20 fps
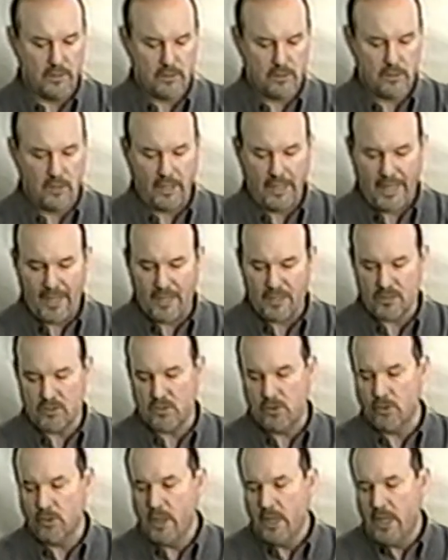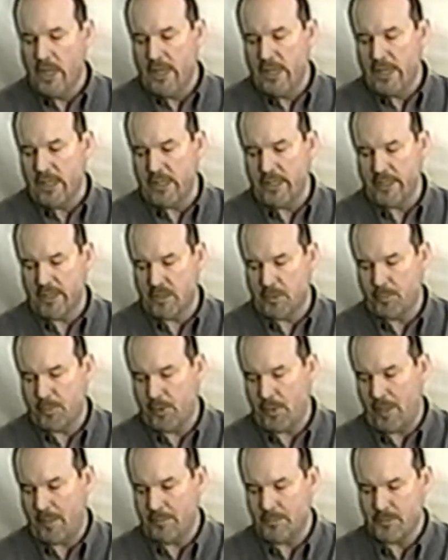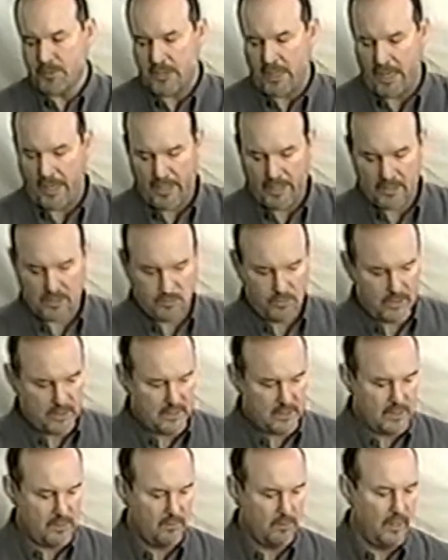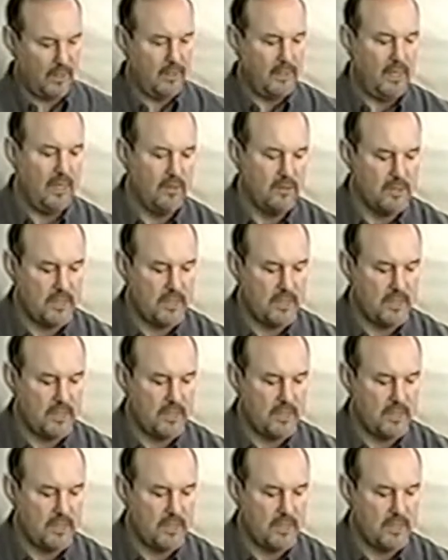This dog has no clinical problems as we see right now.